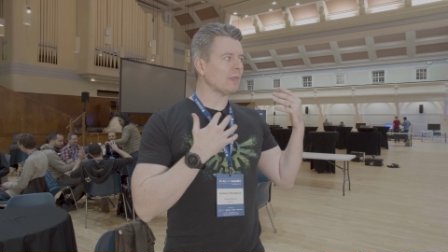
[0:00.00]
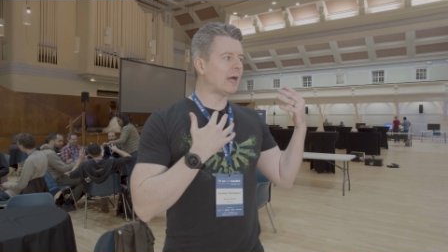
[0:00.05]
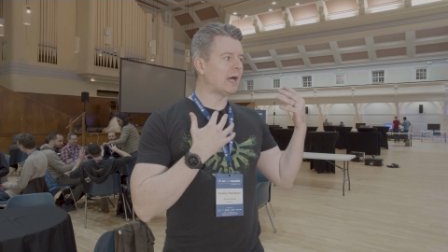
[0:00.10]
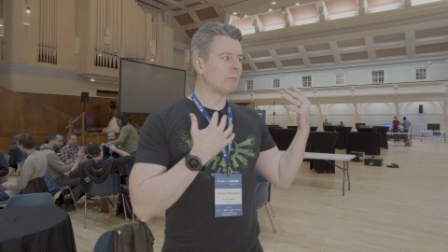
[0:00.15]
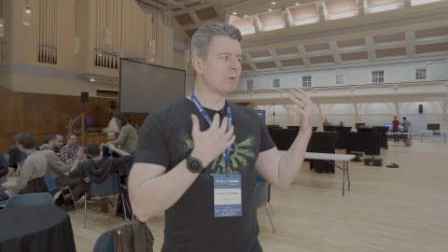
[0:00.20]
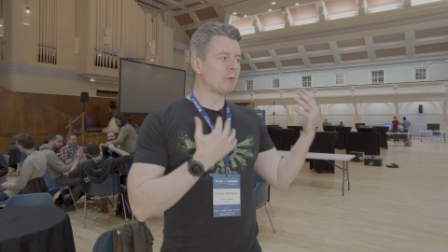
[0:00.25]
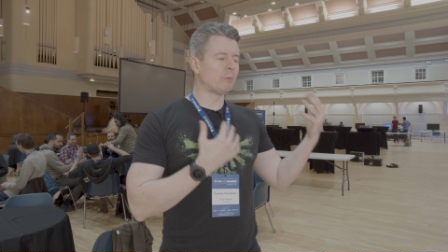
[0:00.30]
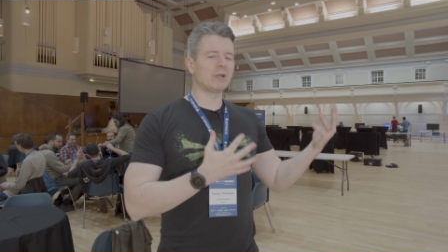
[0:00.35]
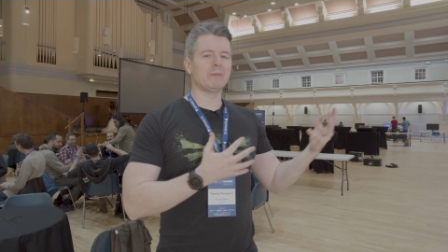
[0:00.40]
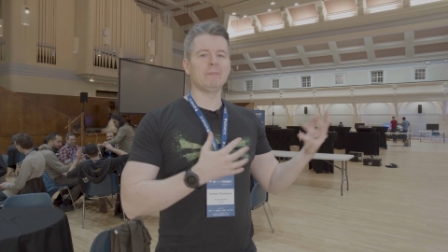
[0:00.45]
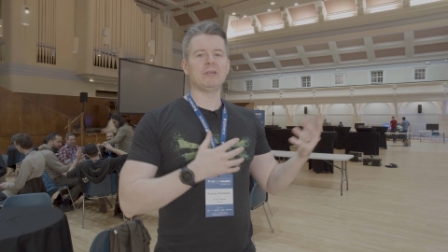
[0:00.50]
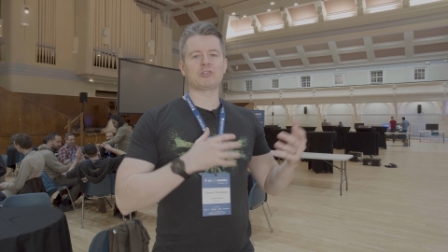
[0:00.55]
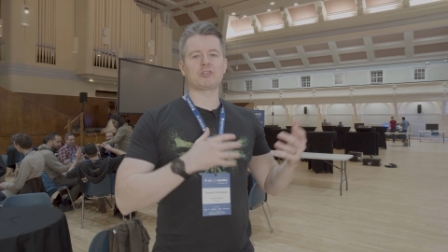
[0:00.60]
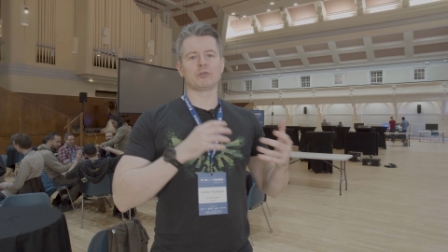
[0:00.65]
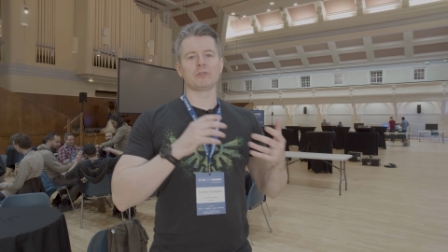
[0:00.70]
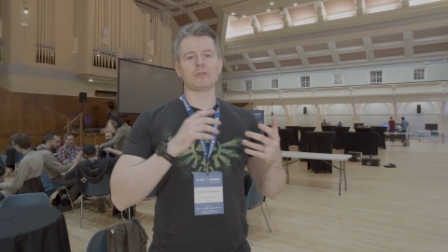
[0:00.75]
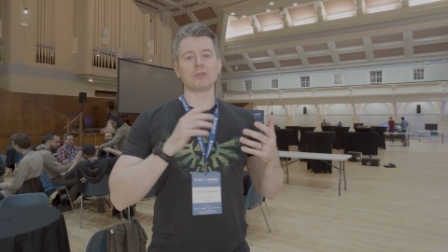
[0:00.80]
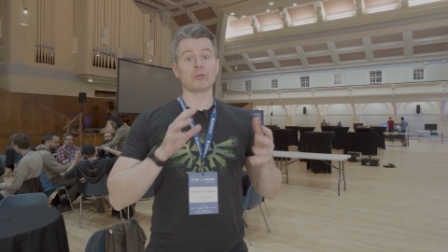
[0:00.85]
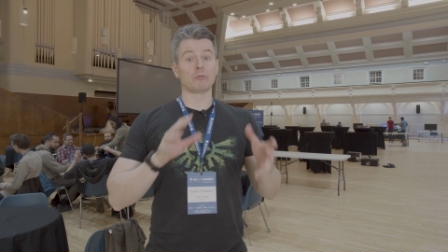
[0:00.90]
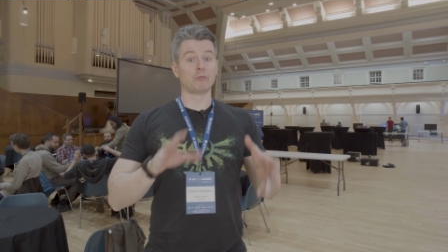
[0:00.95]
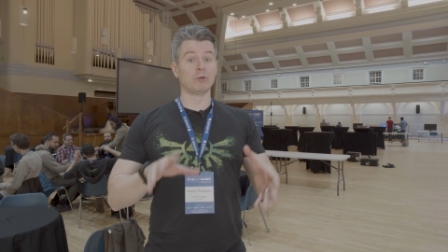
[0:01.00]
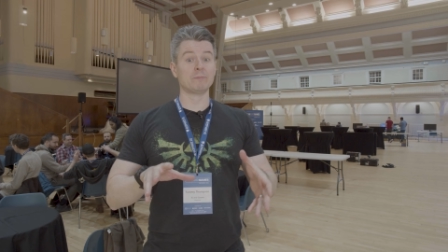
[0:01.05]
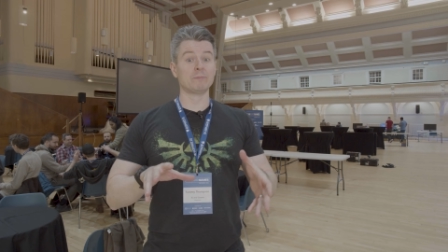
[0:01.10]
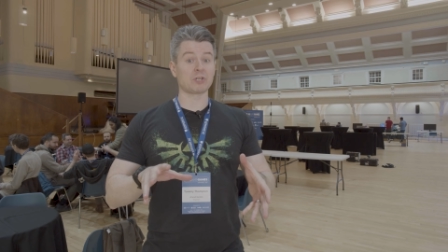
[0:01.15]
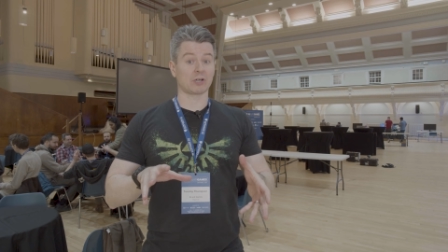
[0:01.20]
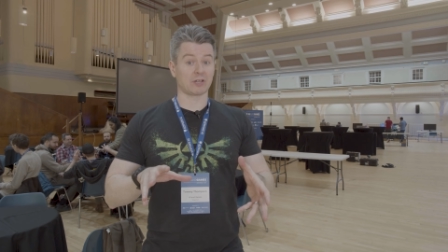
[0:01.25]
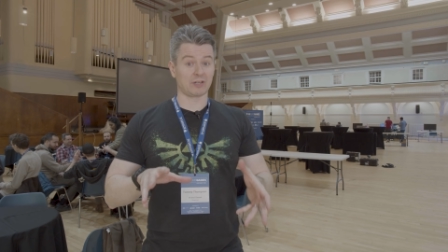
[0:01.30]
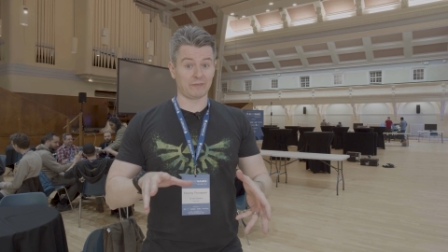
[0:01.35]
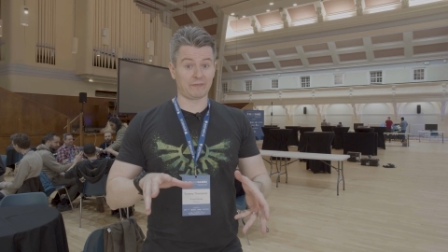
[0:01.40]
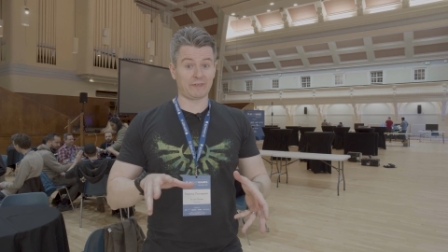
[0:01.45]
and we want to make sure that the rooms
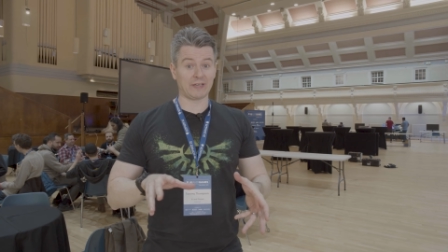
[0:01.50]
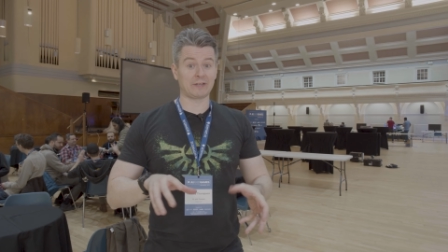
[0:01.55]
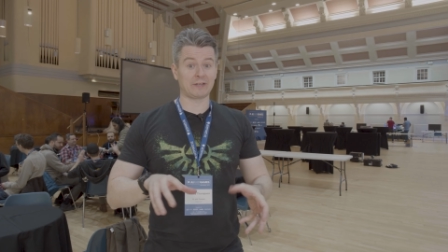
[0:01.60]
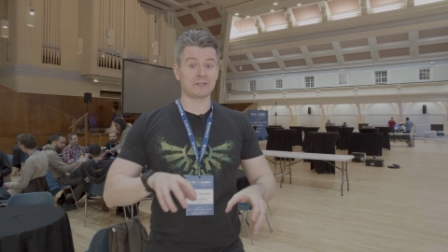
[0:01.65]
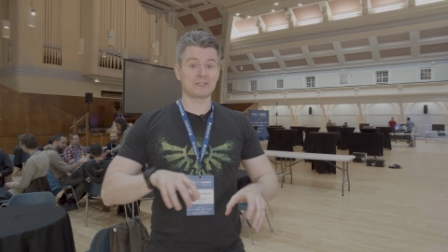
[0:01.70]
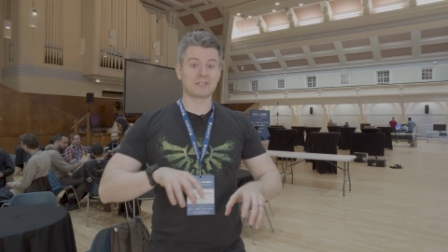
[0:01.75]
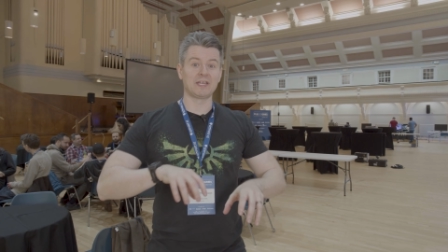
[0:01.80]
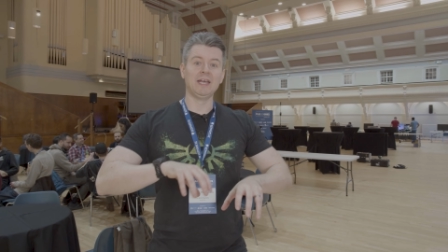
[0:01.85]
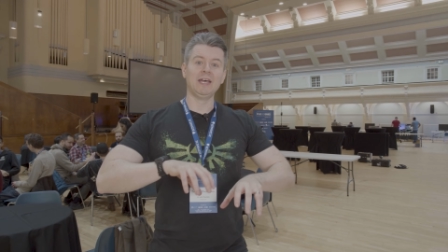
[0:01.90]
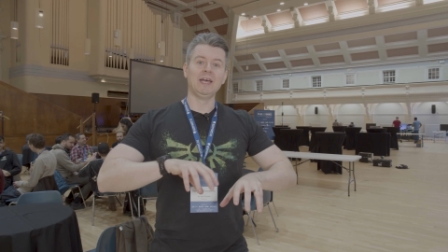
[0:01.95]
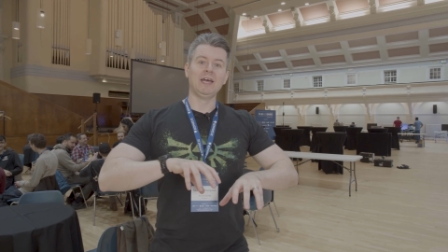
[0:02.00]
are configured,